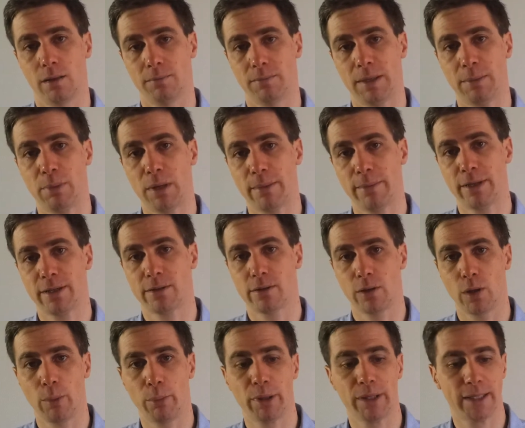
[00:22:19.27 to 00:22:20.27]
implements an
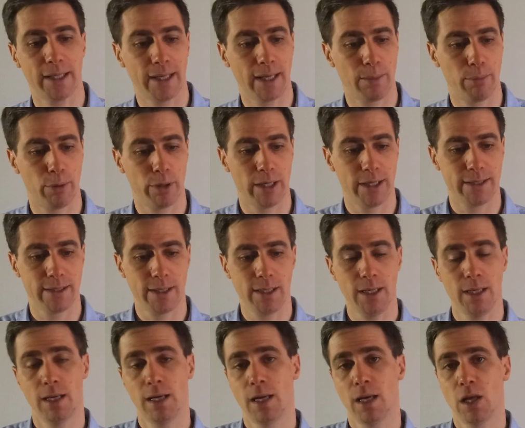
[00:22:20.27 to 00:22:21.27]
open data policy.
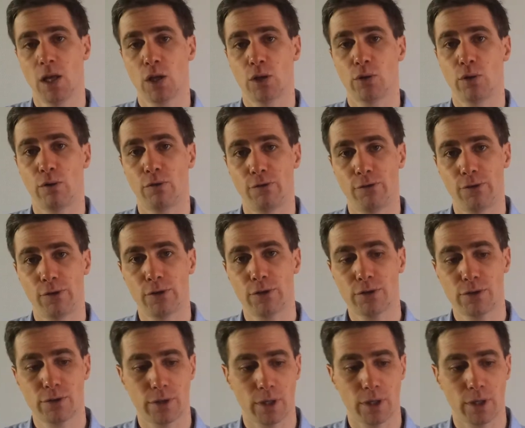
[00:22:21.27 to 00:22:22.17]
The first